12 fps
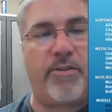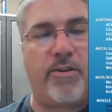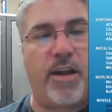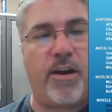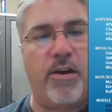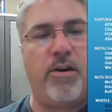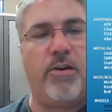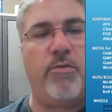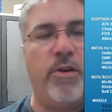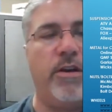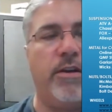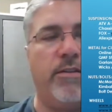and they're like,
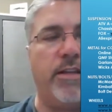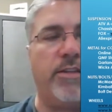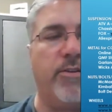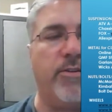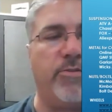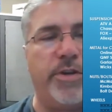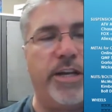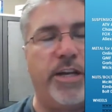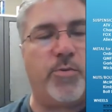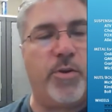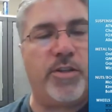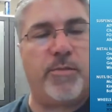oh, they told us we need to
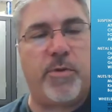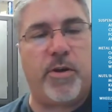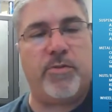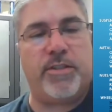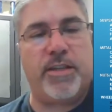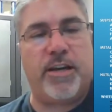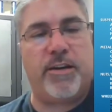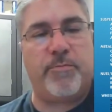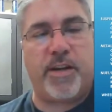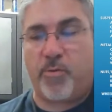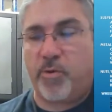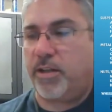switch the bolts out. I'm
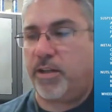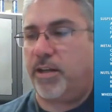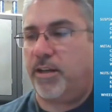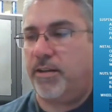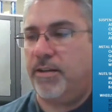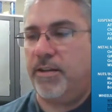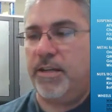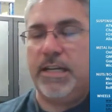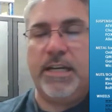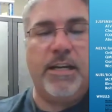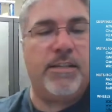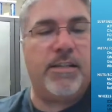like, really?
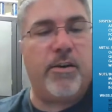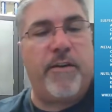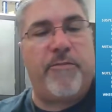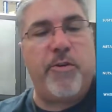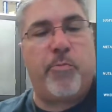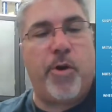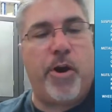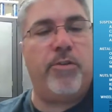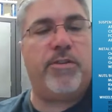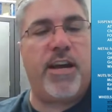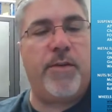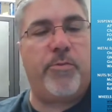So if you
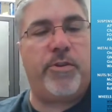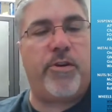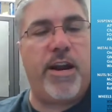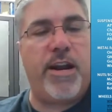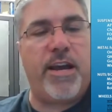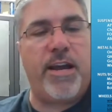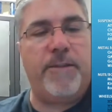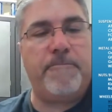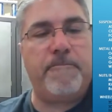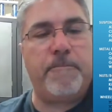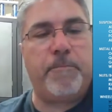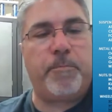prototype with grade 8,
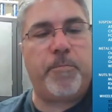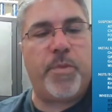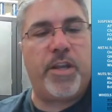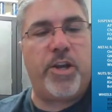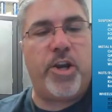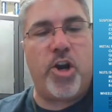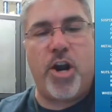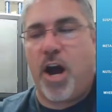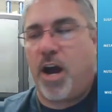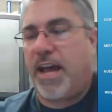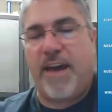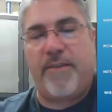you're
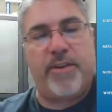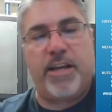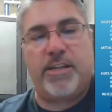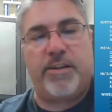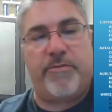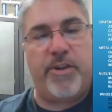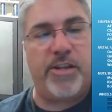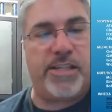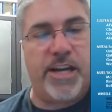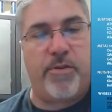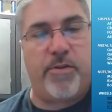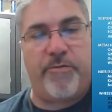not going to have an issue. If
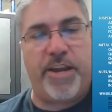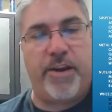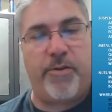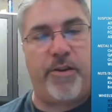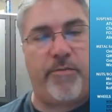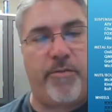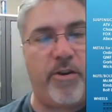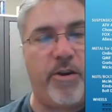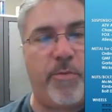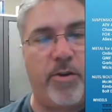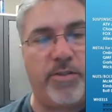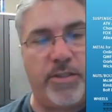you get rid of all your
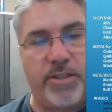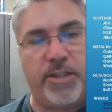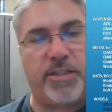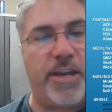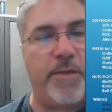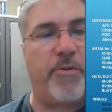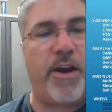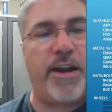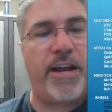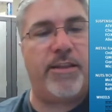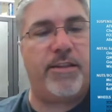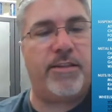bolts and just keep grade
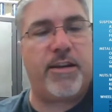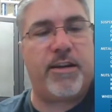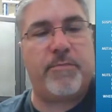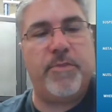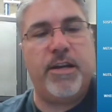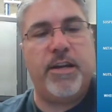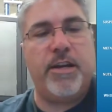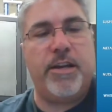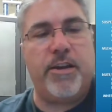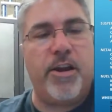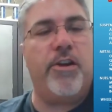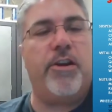8 in the shop,
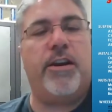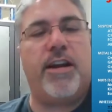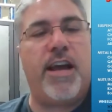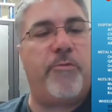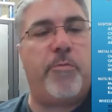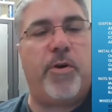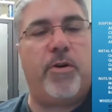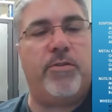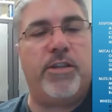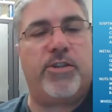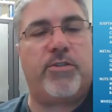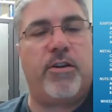you're going to have a
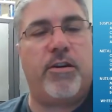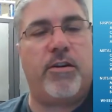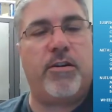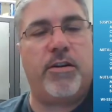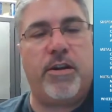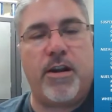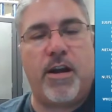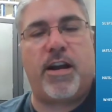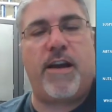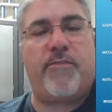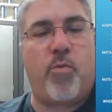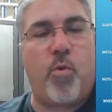bolt that's strong. You're not going
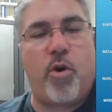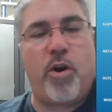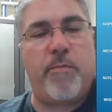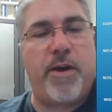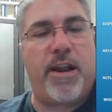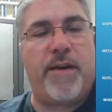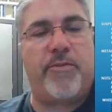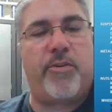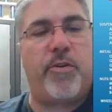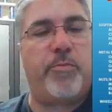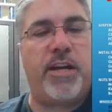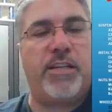to have to worry about having to
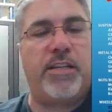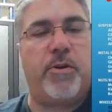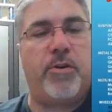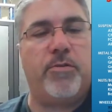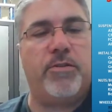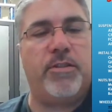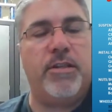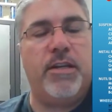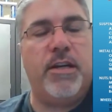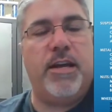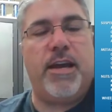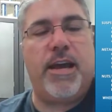replace bolts.
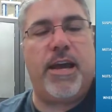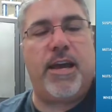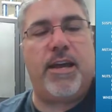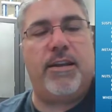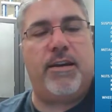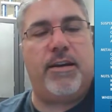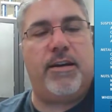And